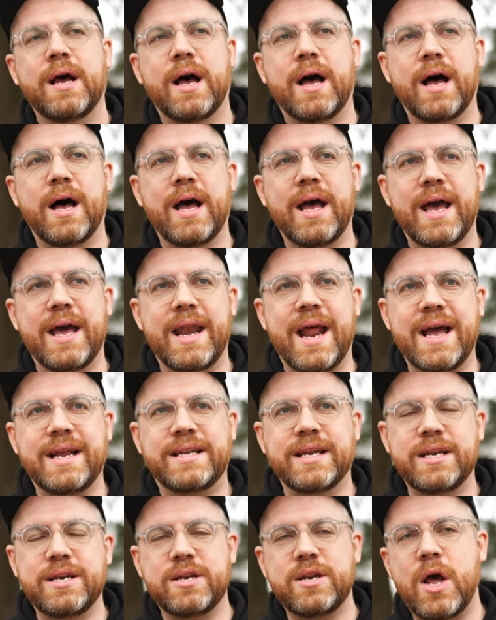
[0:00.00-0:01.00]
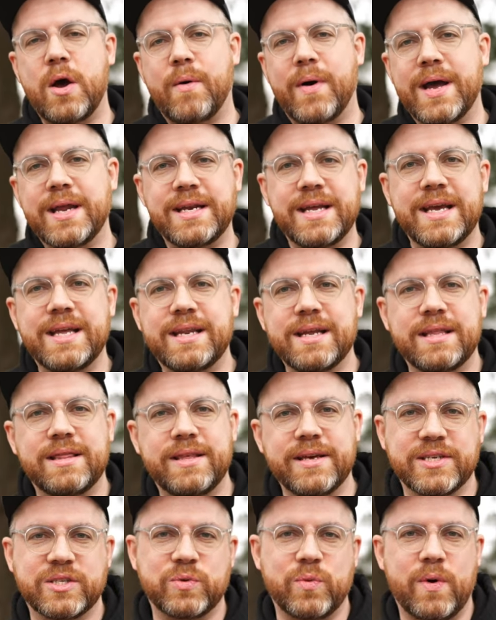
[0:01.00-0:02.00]
And I didn't know I needed
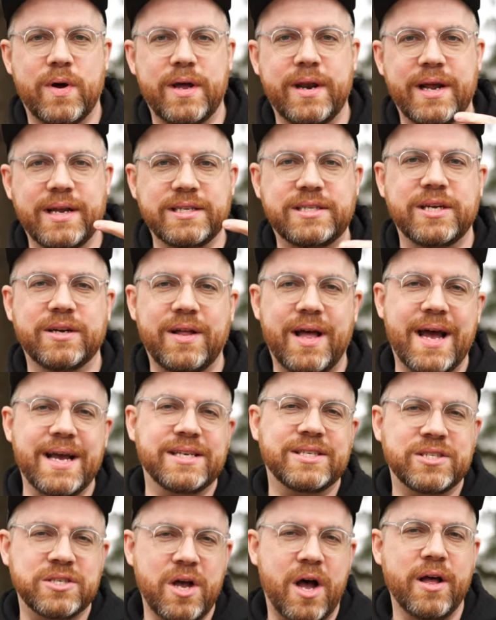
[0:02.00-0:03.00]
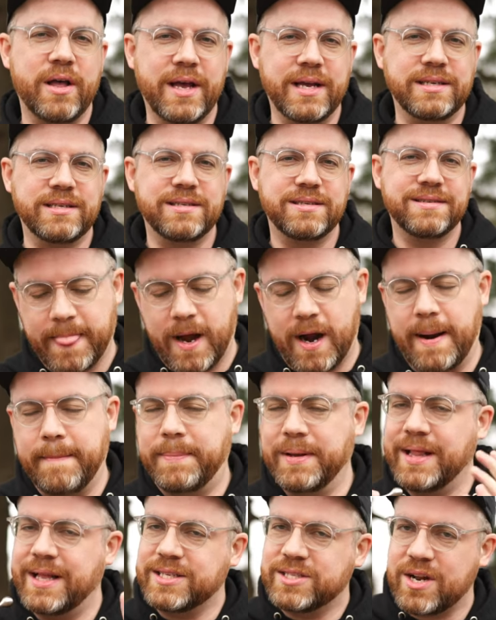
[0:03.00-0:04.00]
this one until I saw it. All right,
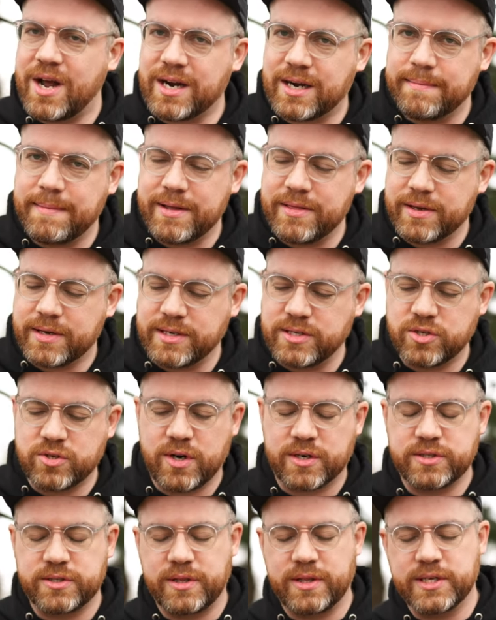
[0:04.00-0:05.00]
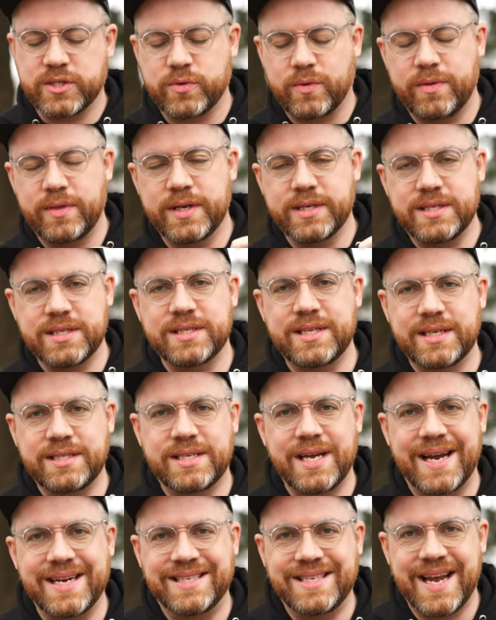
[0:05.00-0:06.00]
but let's talk about the construction of this one. This is a
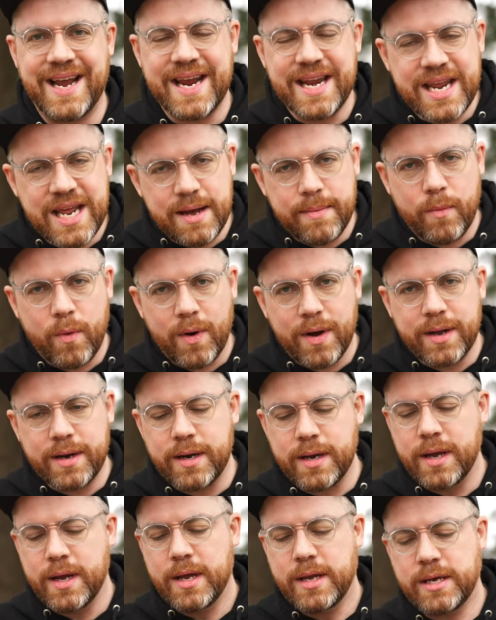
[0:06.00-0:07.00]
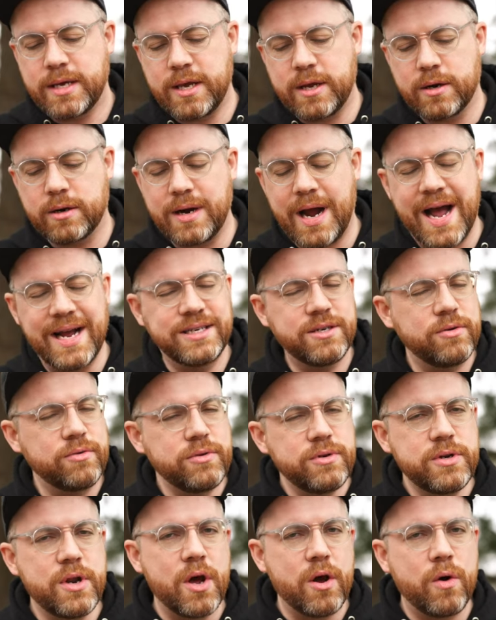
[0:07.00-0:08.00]
titanium one here. I
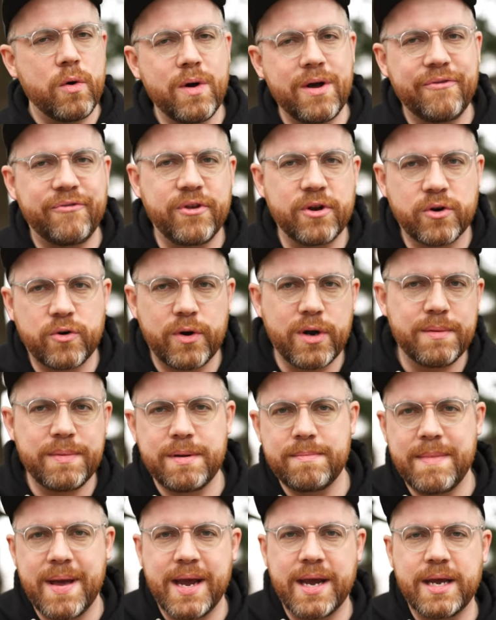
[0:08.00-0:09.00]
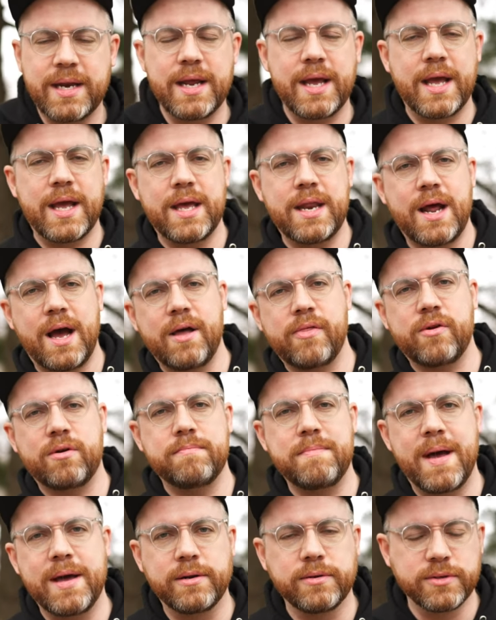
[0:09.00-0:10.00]
don't know if they're going to be made in other
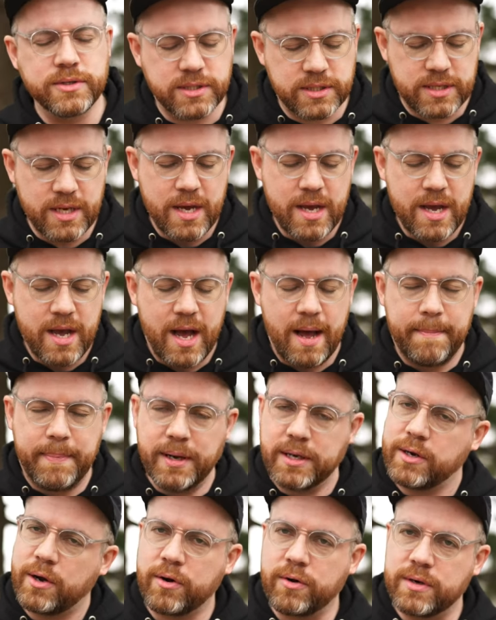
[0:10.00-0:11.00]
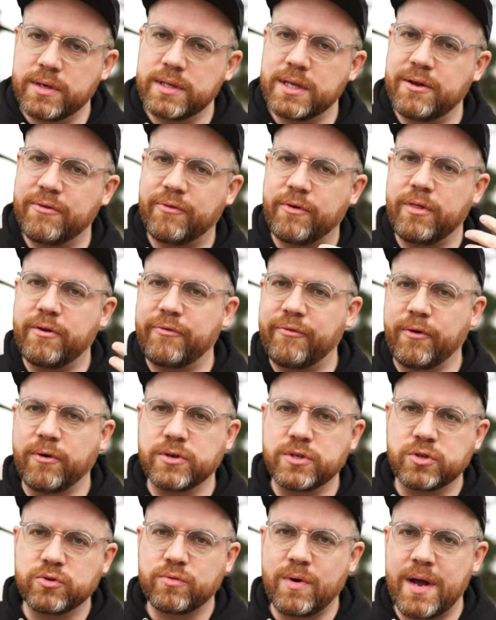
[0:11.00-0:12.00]
metals, but currently for the
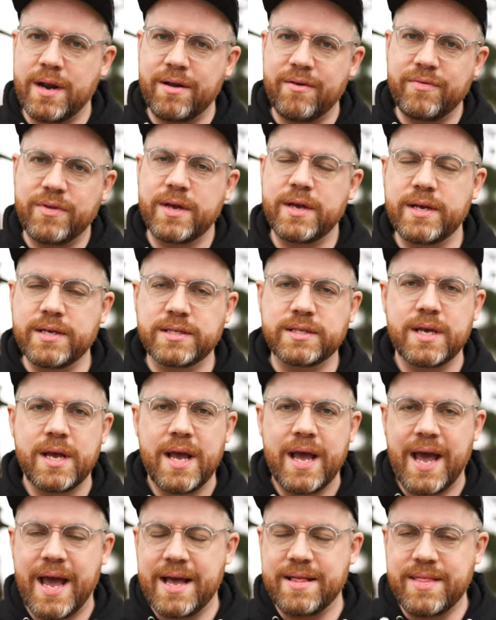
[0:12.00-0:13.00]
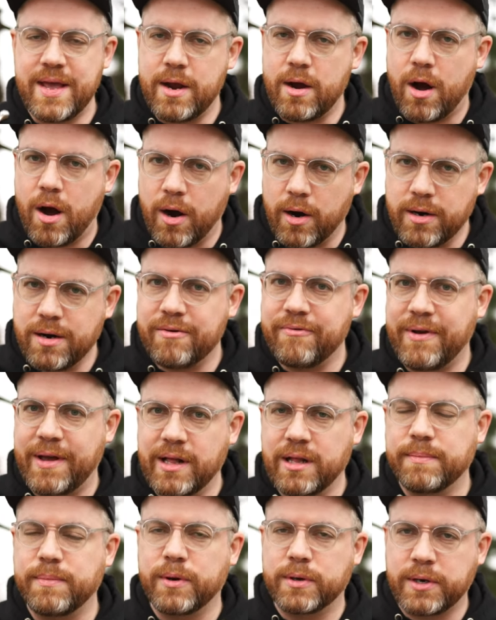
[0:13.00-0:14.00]
first run of these, and they are
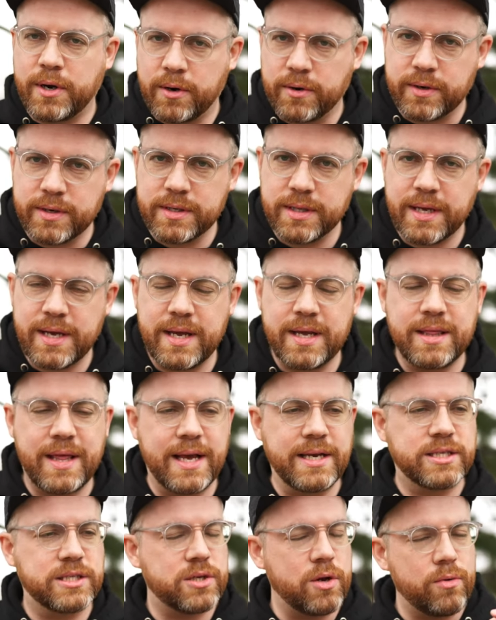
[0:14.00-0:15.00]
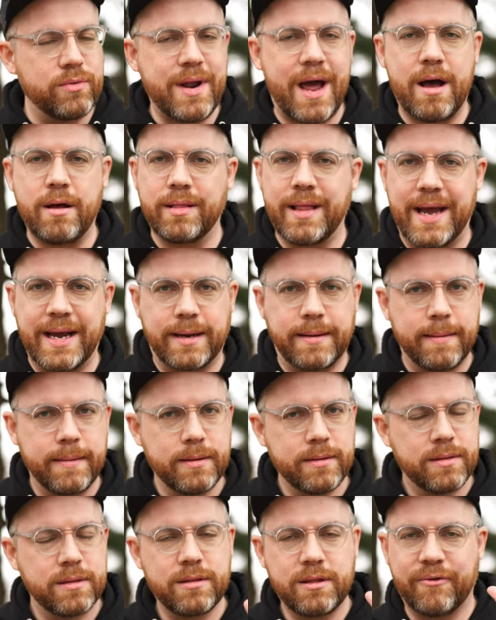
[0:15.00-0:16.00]
available currently, they sold out, like,
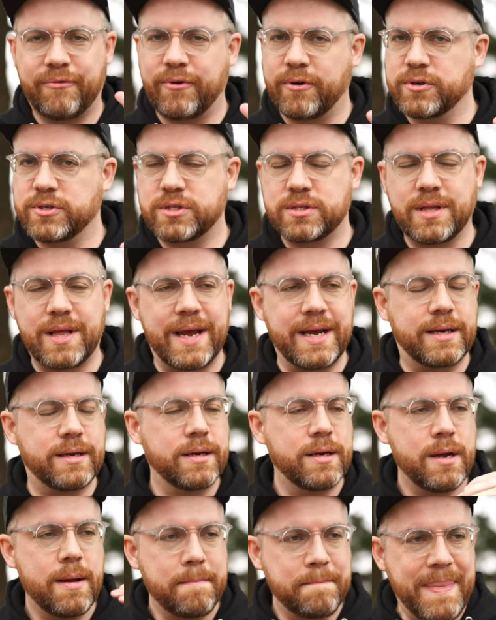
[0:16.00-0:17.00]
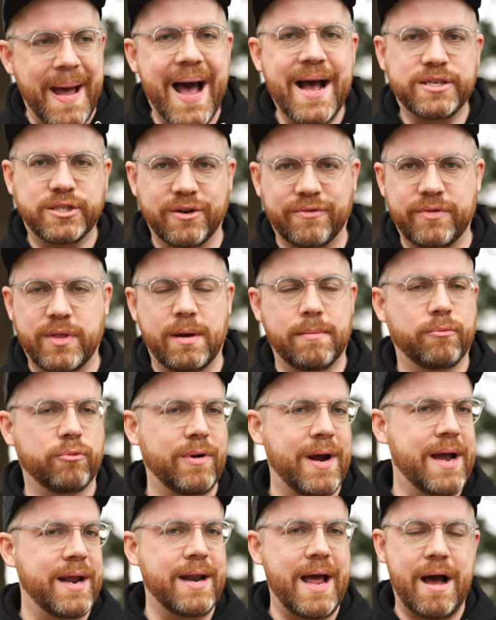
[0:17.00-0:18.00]
the first, like, batch of them
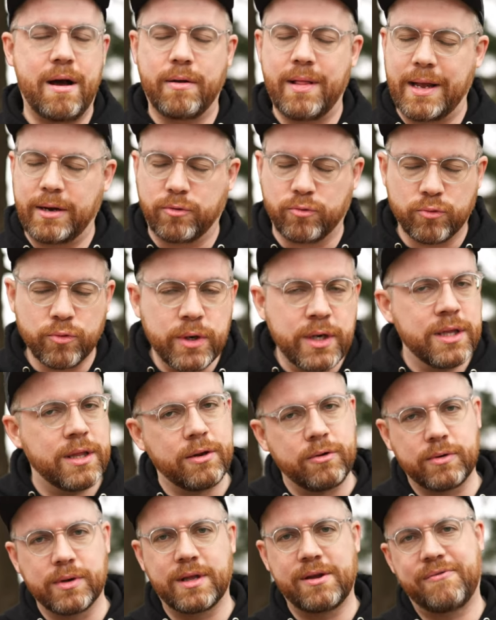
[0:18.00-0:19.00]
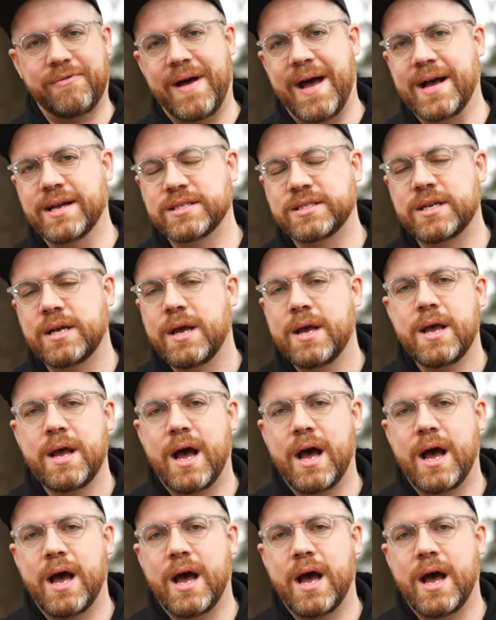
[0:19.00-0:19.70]
ran out, like, really, really fast.